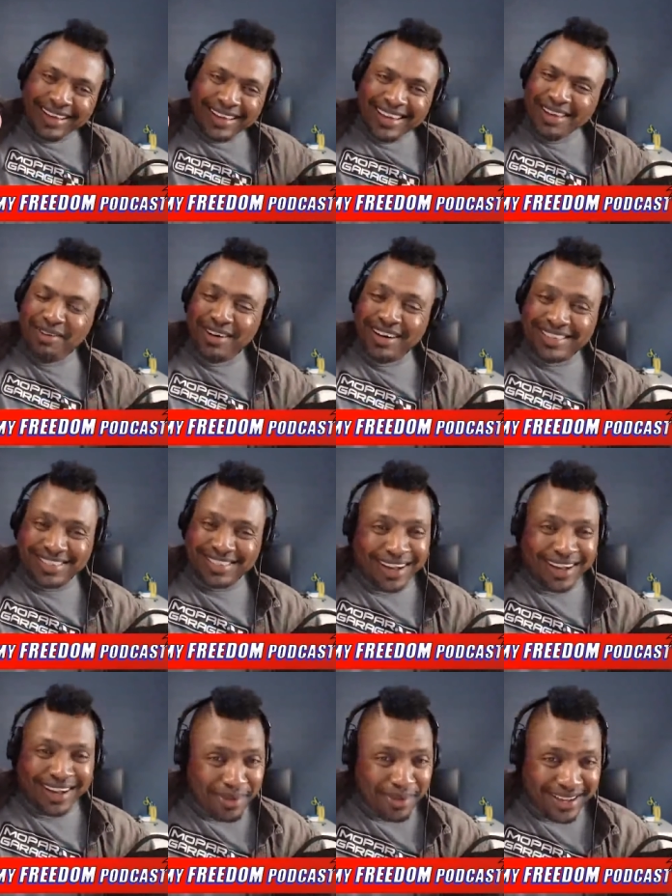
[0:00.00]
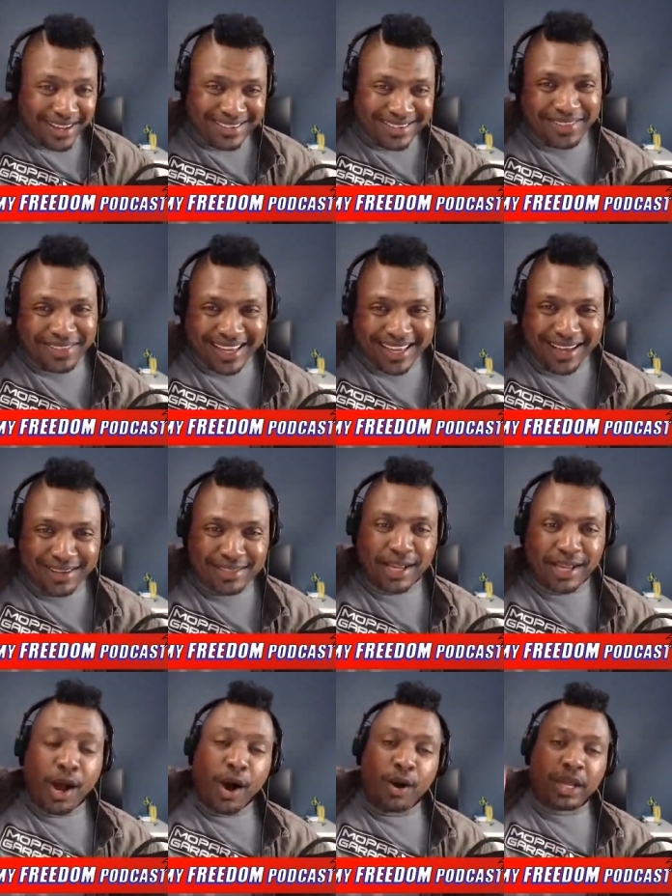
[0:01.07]
want to talk about something else?
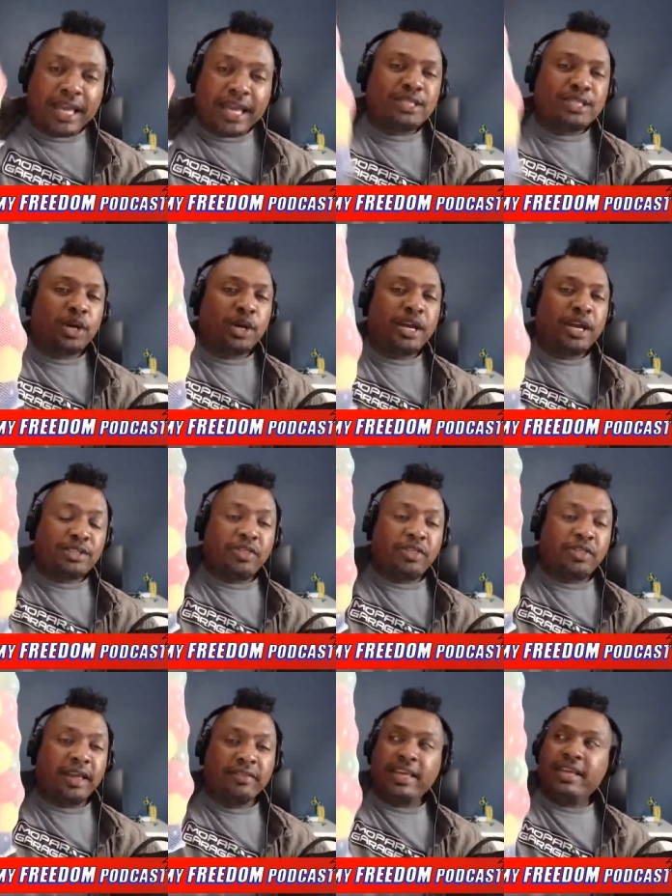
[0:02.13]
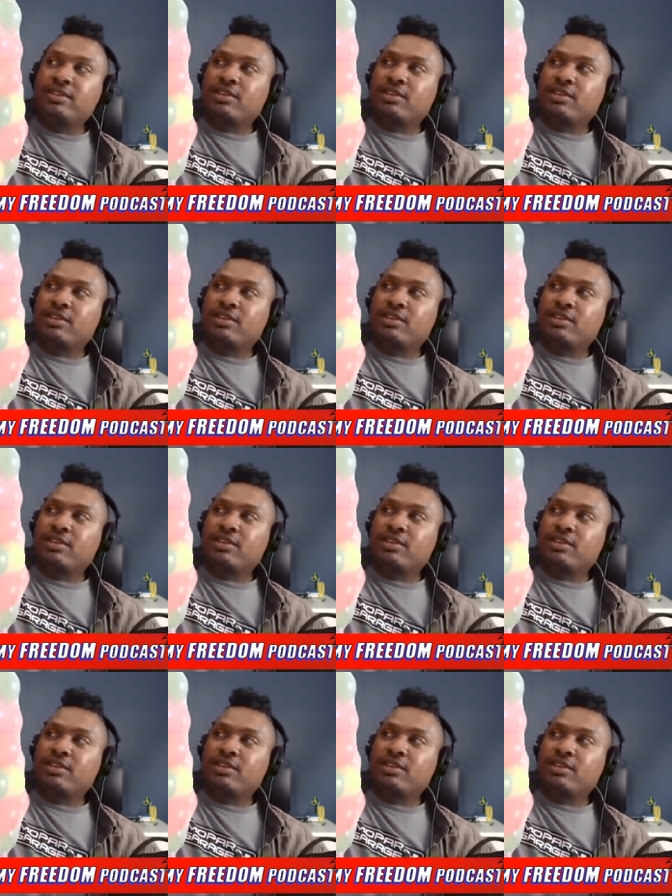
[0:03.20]
Okay, so here's the thing. I feel